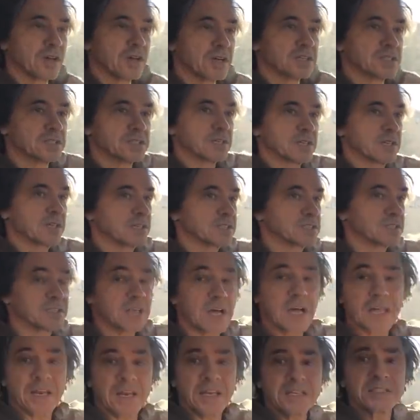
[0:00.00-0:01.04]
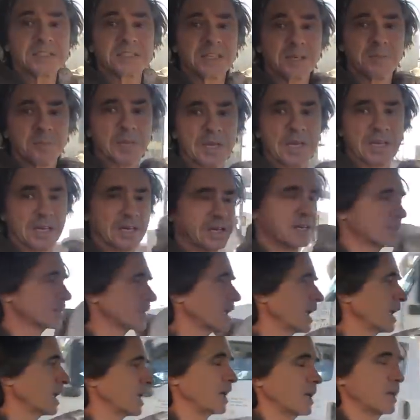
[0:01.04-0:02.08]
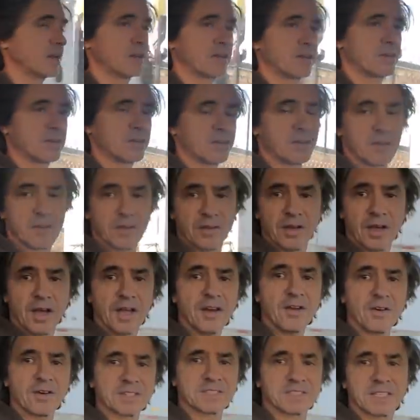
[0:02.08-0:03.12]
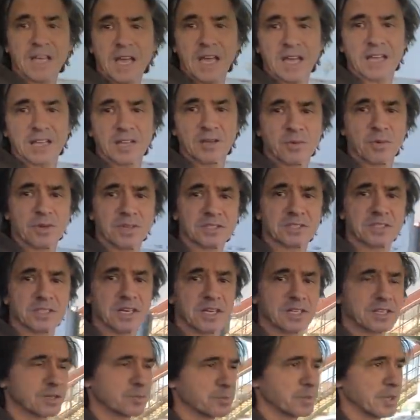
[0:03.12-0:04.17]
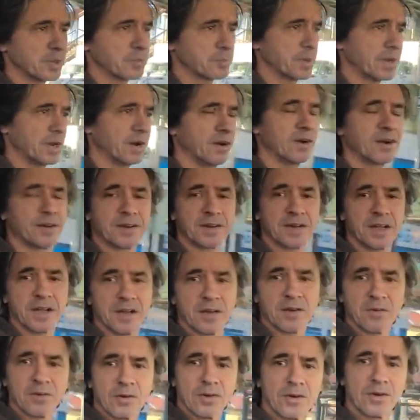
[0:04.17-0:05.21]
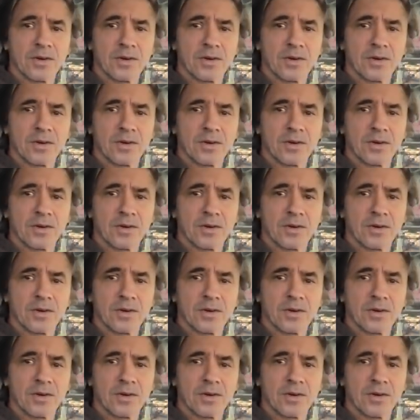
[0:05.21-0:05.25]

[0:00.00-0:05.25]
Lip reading: It's not easy being a dad. I know exactly what it's like to be a parent now.